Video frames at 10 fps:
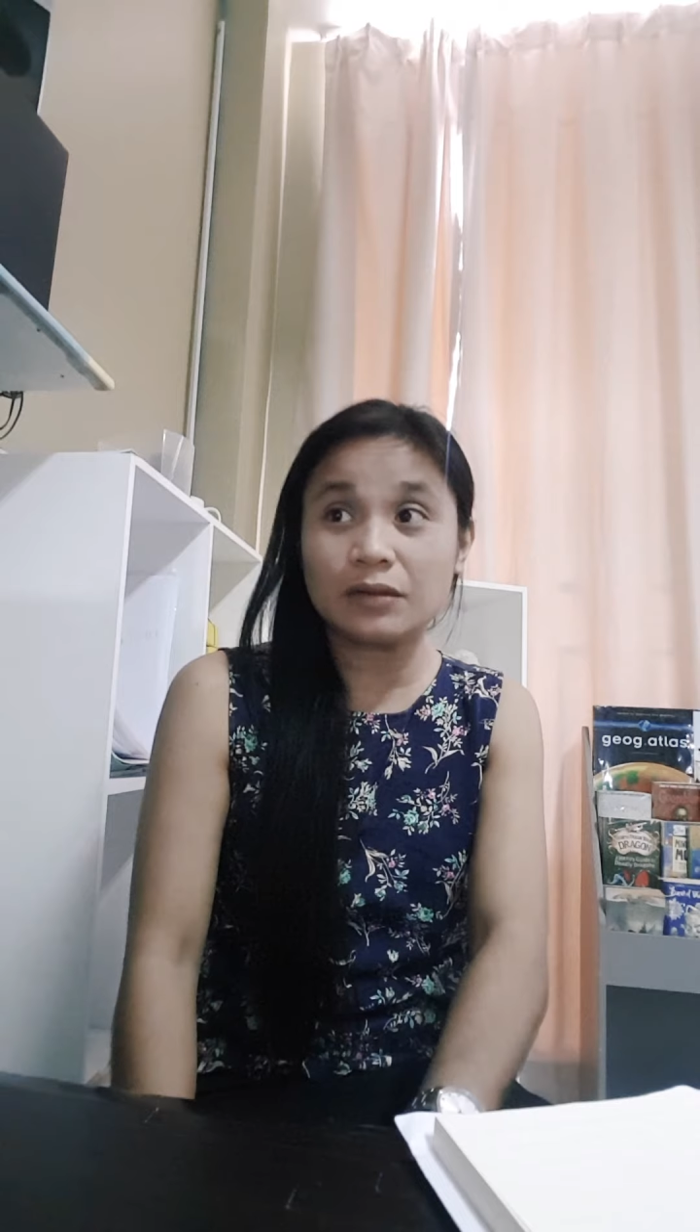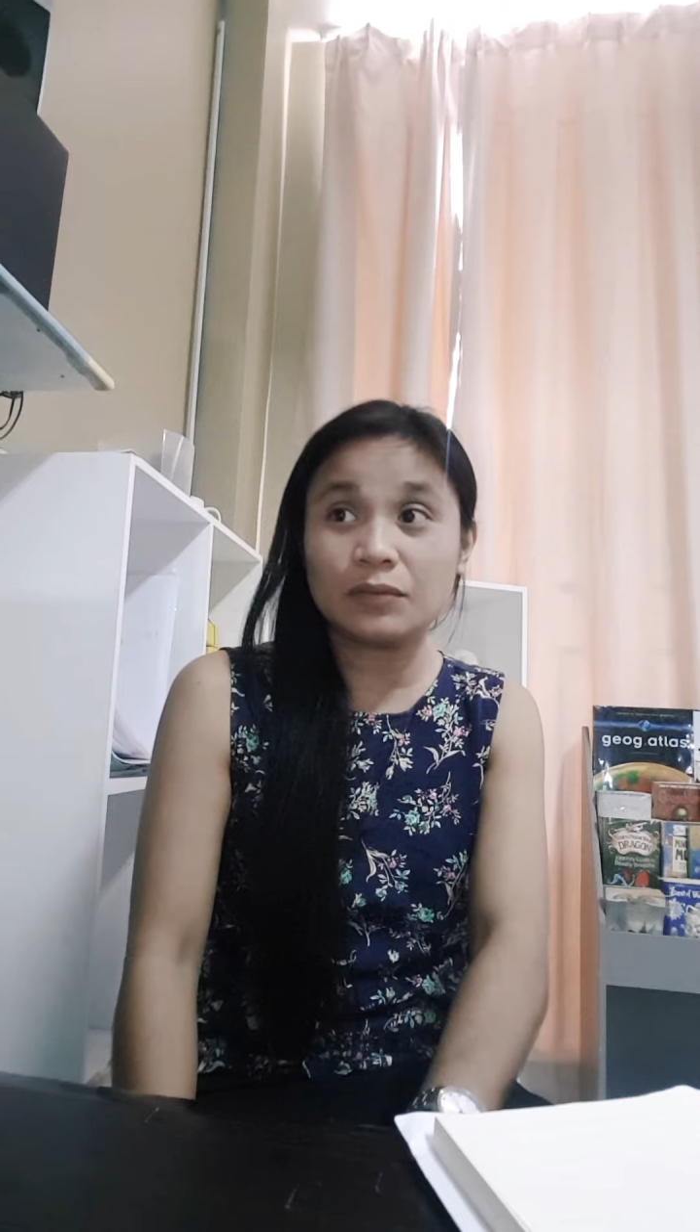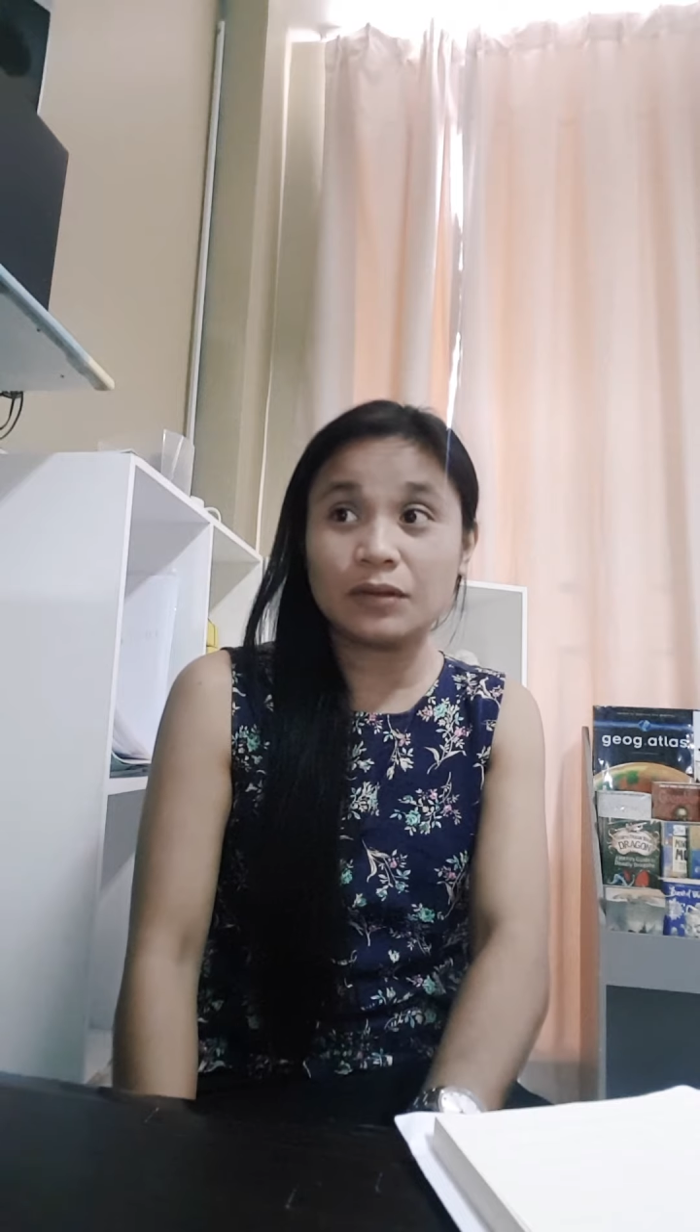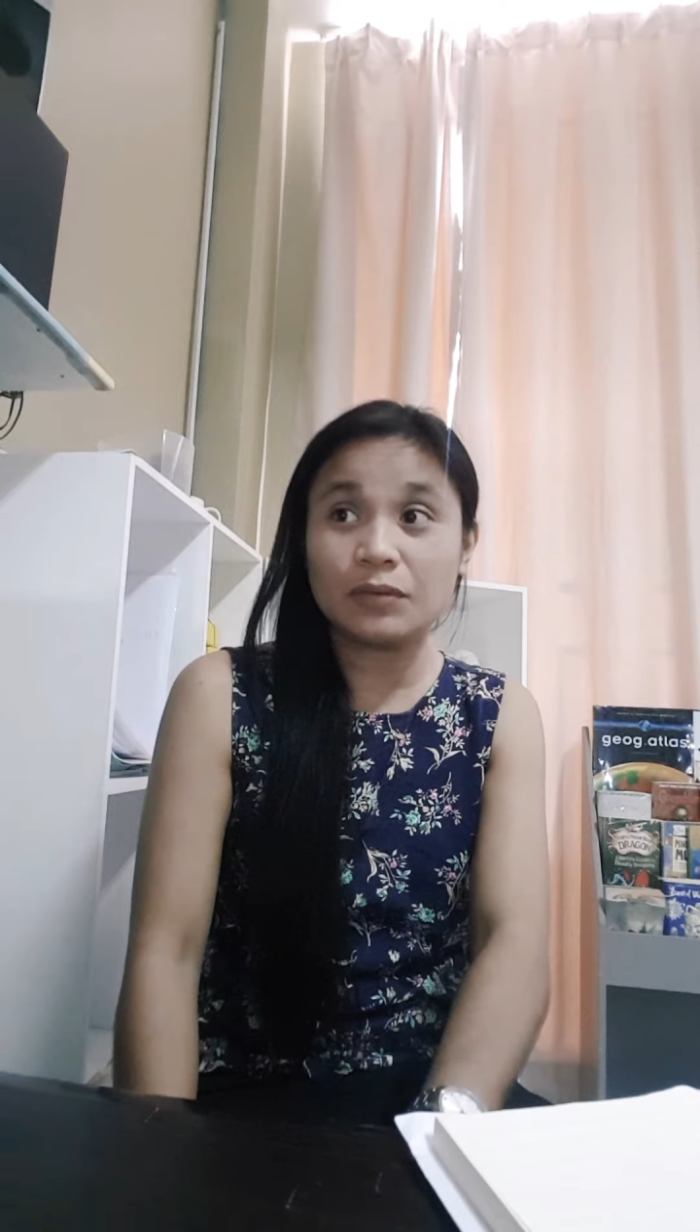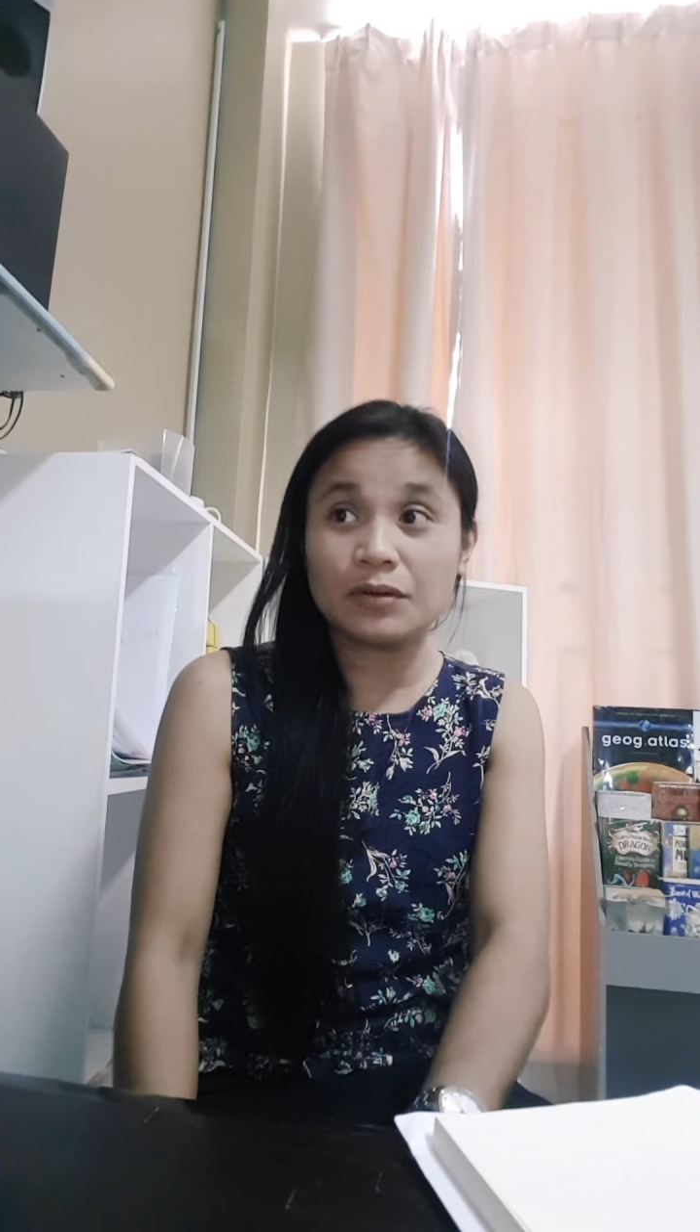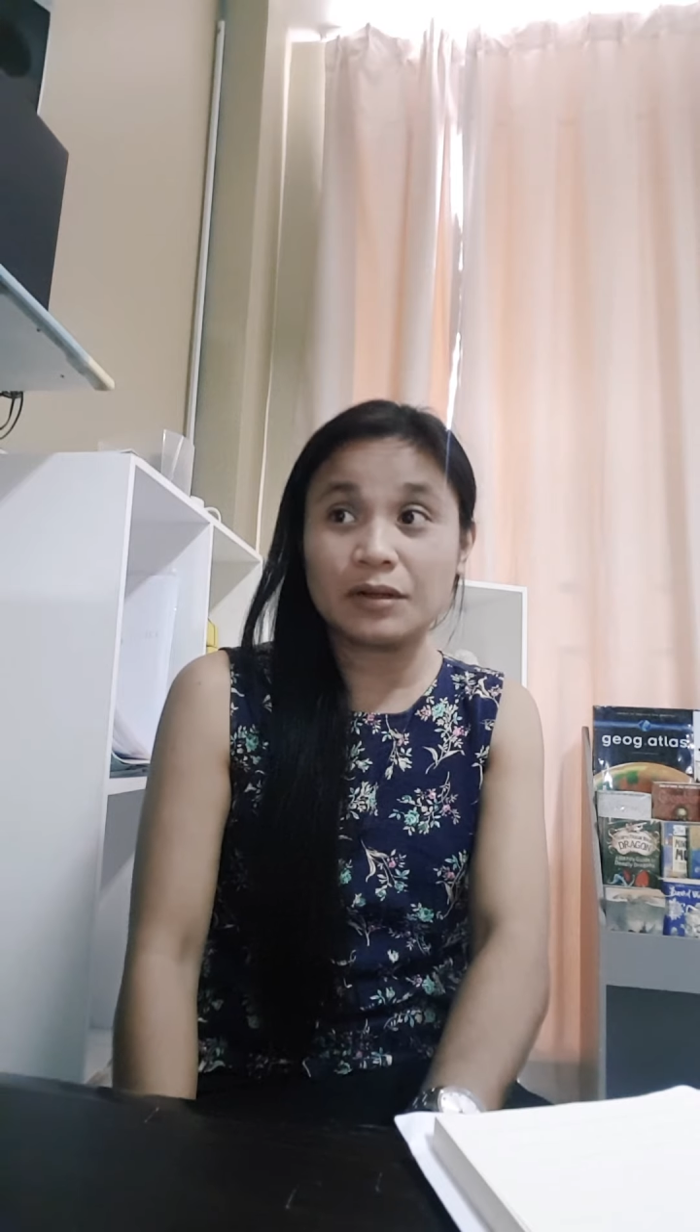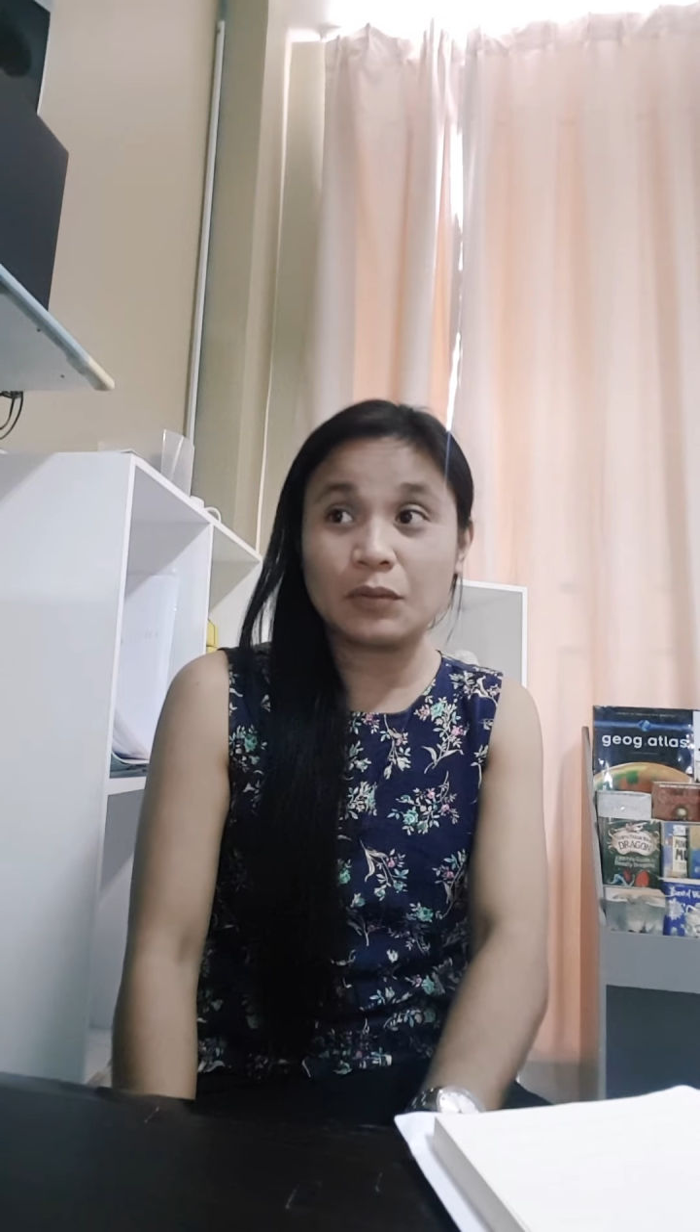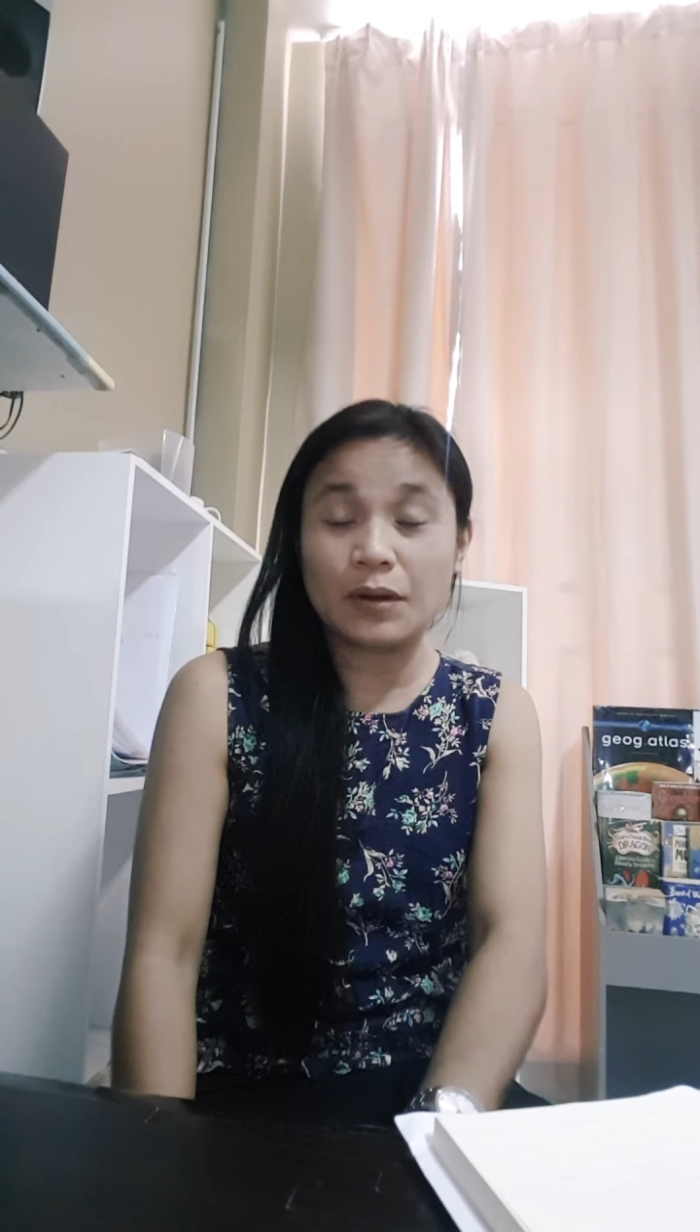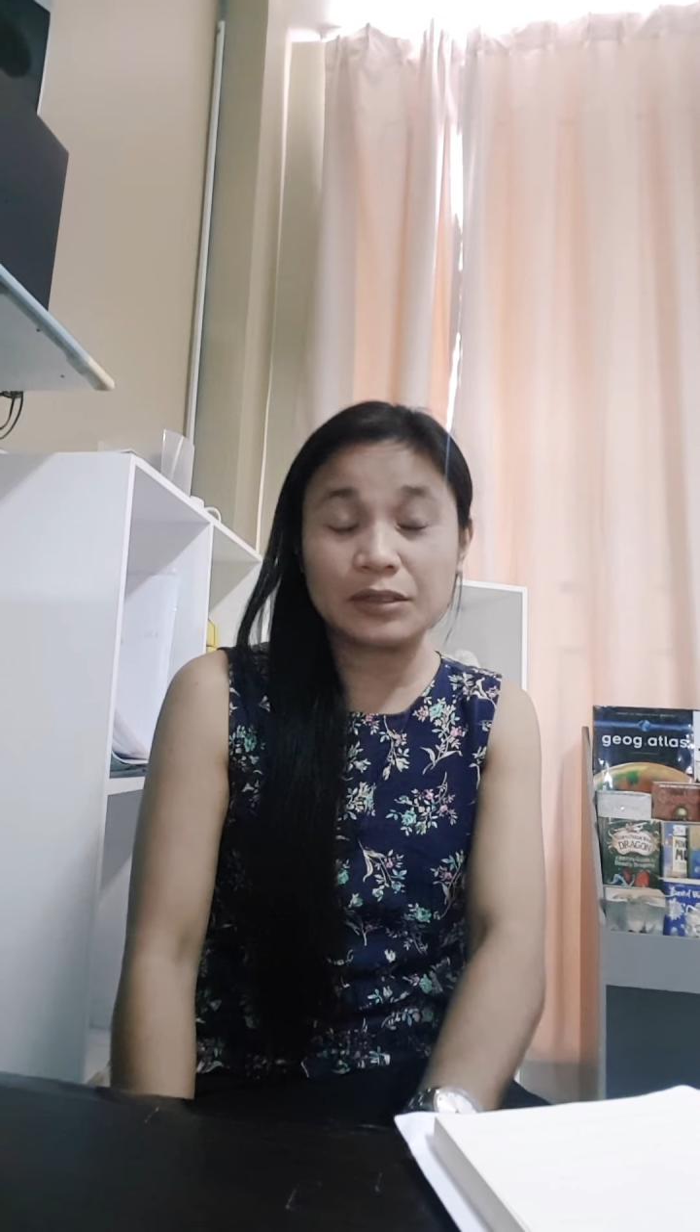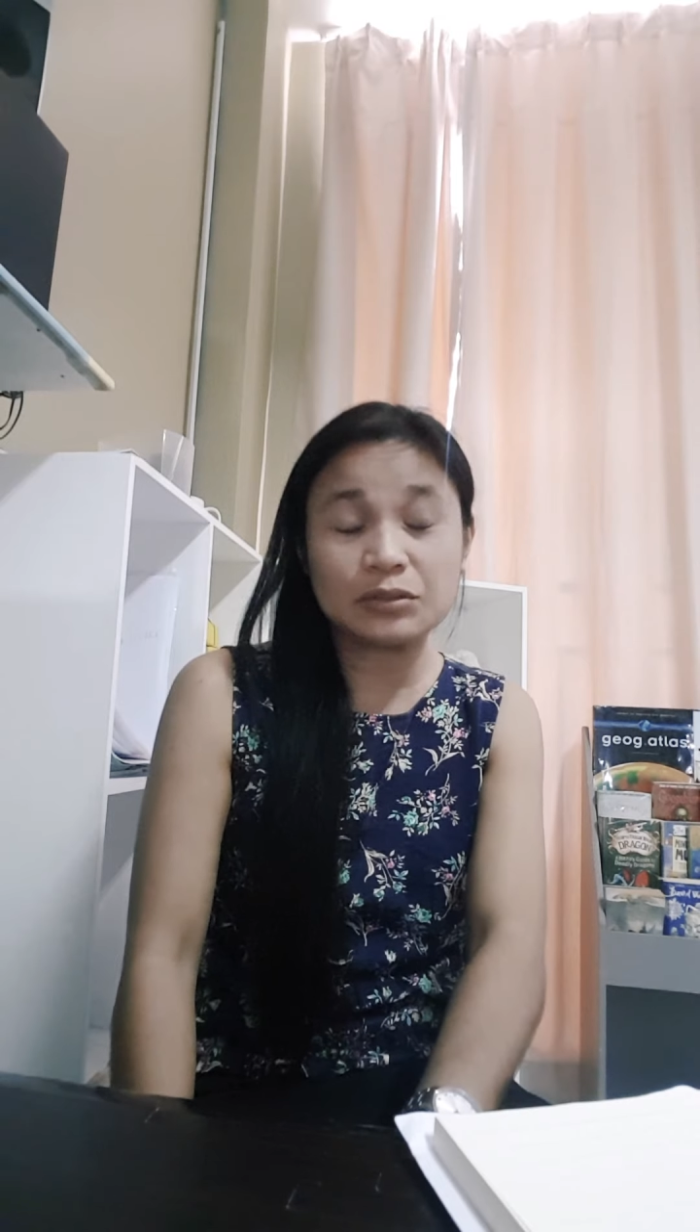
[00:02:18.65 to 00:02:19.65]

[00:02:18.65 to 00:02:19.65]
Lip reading: We were required